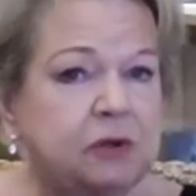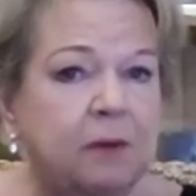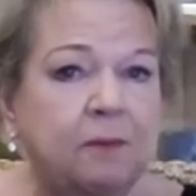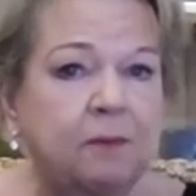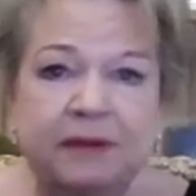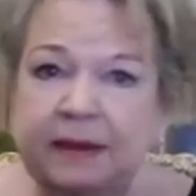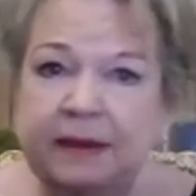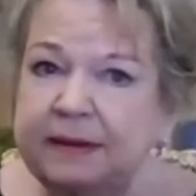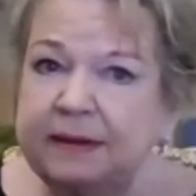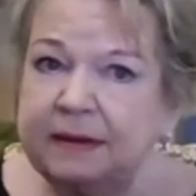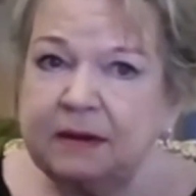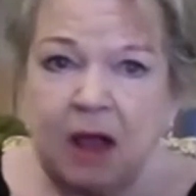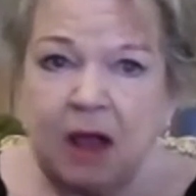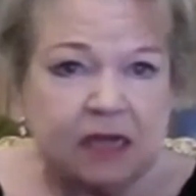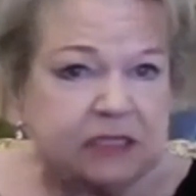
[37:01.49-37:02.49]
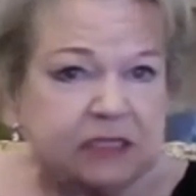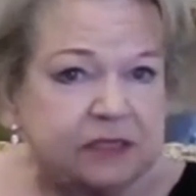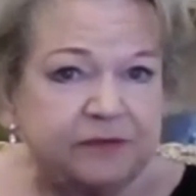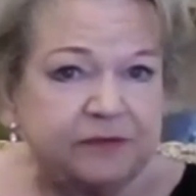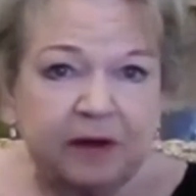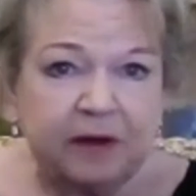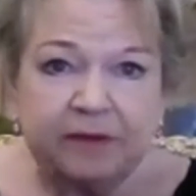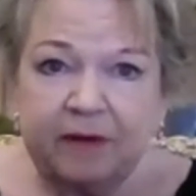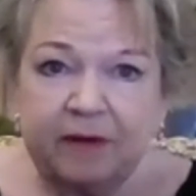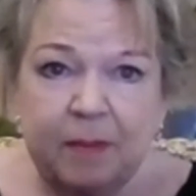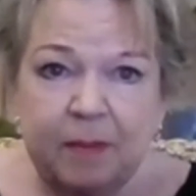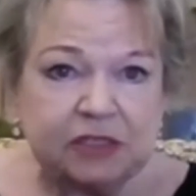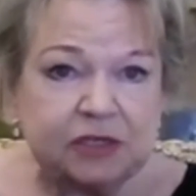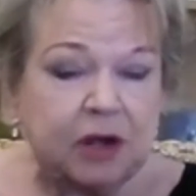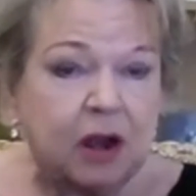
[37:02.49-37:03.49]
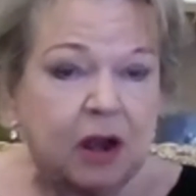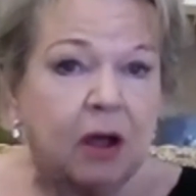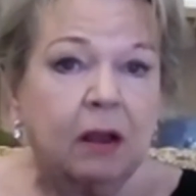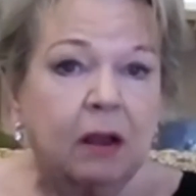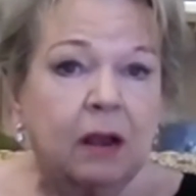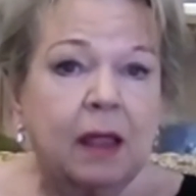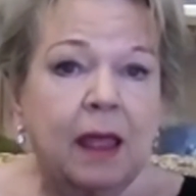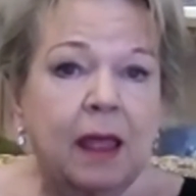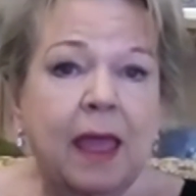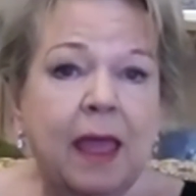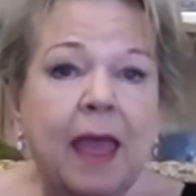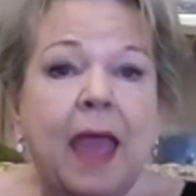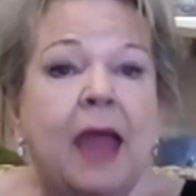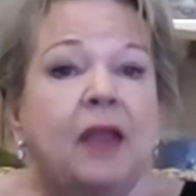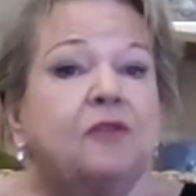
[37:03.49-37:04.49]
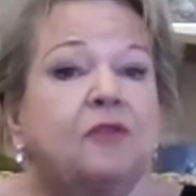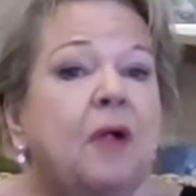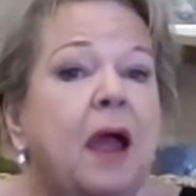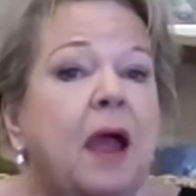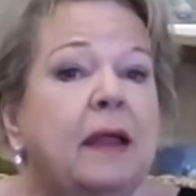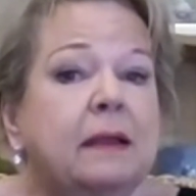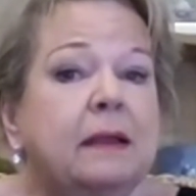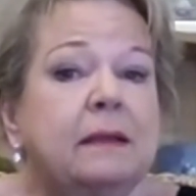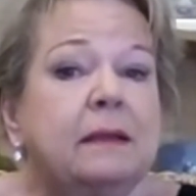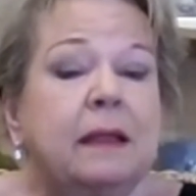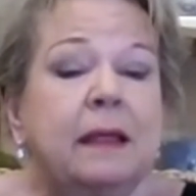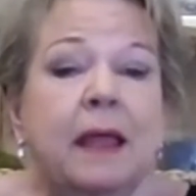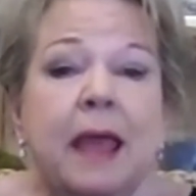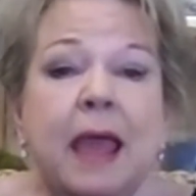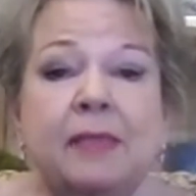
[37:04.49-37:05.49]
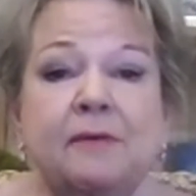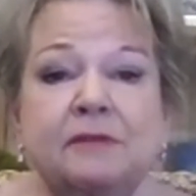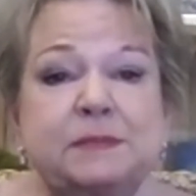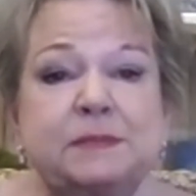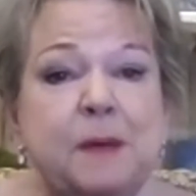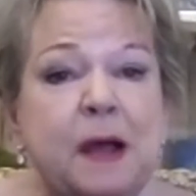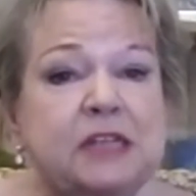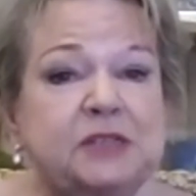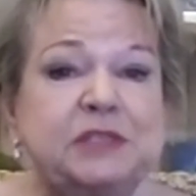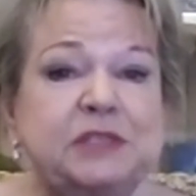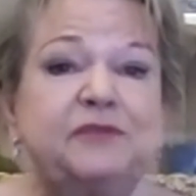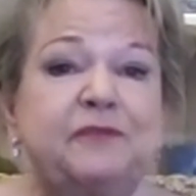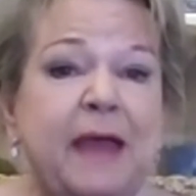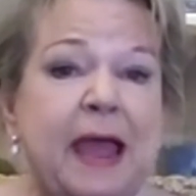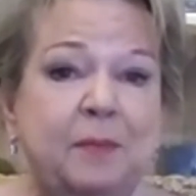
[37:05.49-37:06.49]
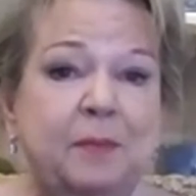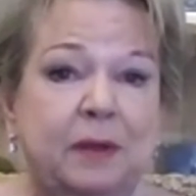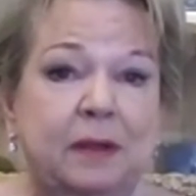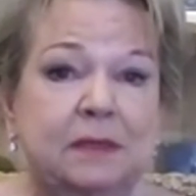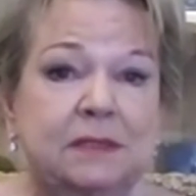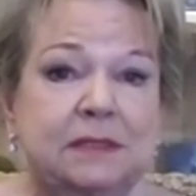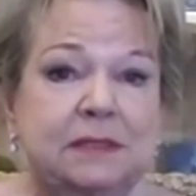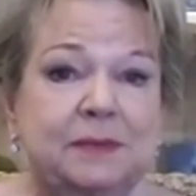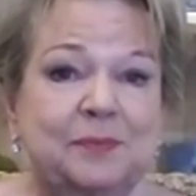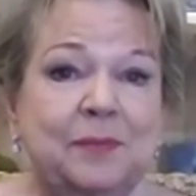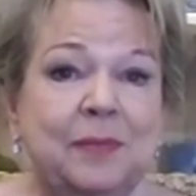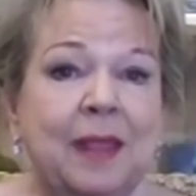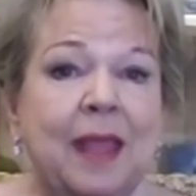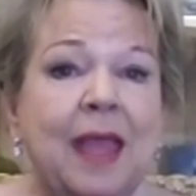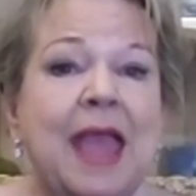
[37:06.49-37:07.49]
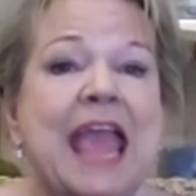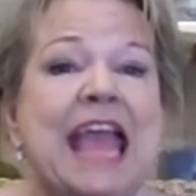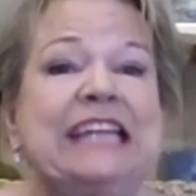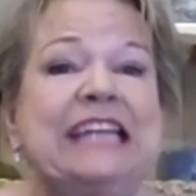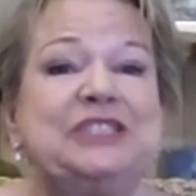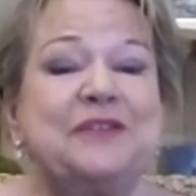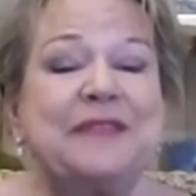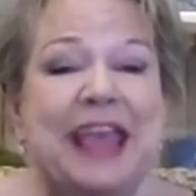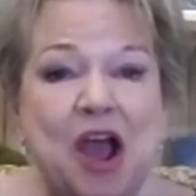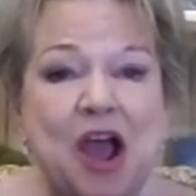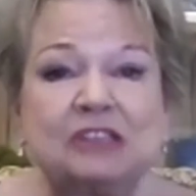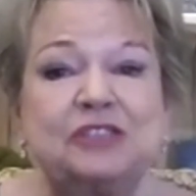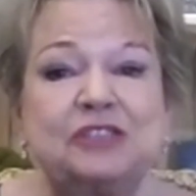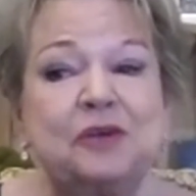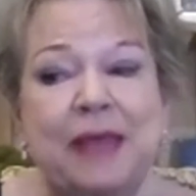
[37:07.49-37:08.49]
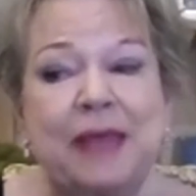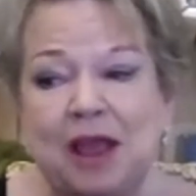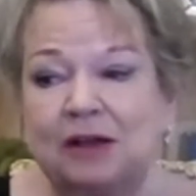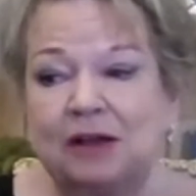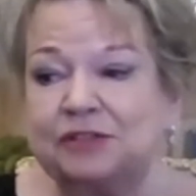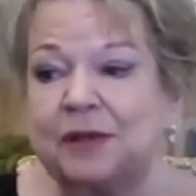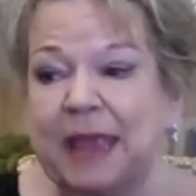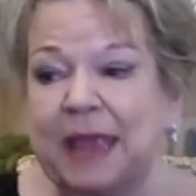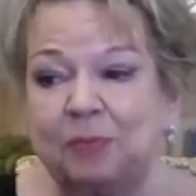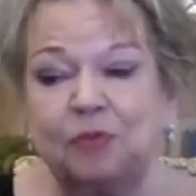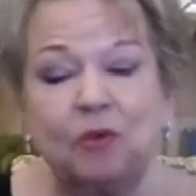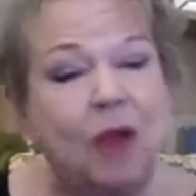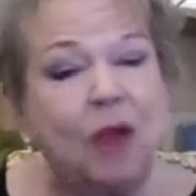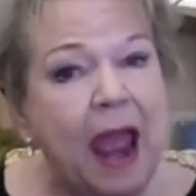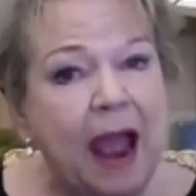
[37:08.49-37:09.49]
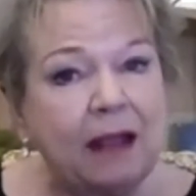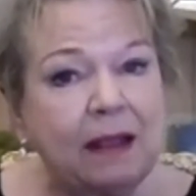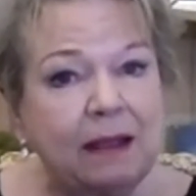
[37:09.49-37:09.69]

it didn't cost them very, very much at all, and tried it. And the response was fabulous. And so they also kept track